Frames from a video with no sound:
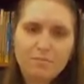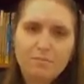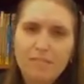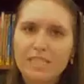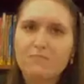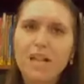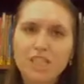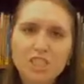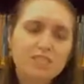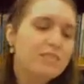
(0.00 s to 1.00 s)
make
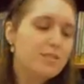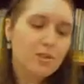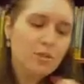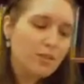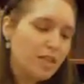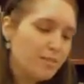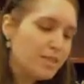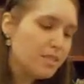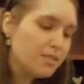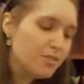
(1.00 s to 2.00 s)
splotches, totally up to
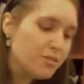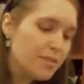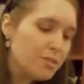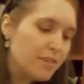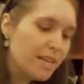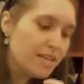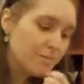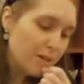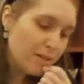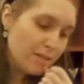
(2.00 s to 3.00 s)
you. You can do that as
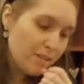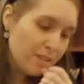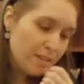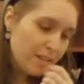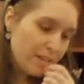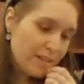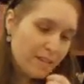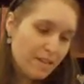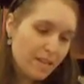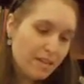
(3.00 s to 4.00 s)
well.
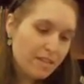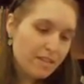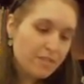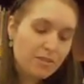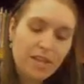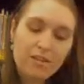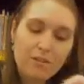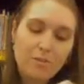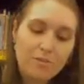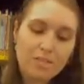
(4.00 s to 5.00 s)
So now
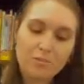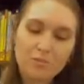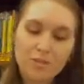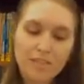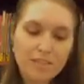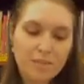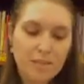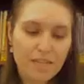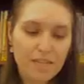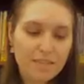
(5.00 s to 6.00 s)
I'm going to move on to my
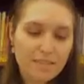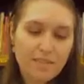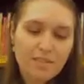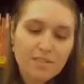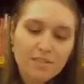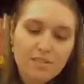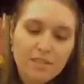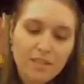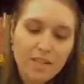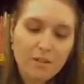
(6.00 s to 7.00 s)
next color.
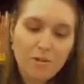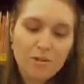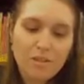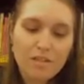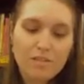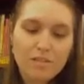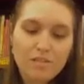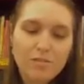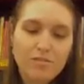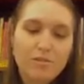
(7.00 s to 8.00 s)
I'm going
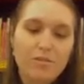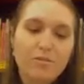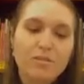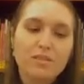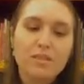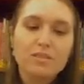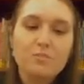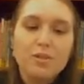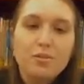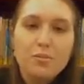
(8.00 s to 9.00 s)
to use this
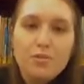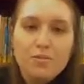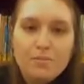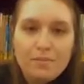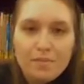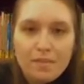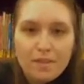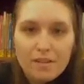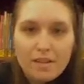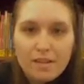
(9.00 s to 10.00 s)
purple.
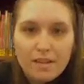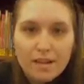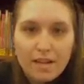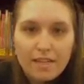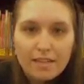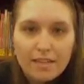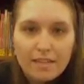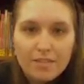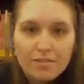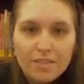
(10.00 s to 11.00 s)
I
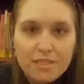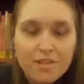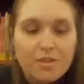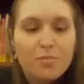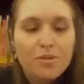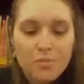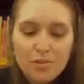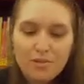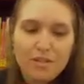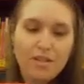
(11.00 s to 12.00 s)
like using dark purple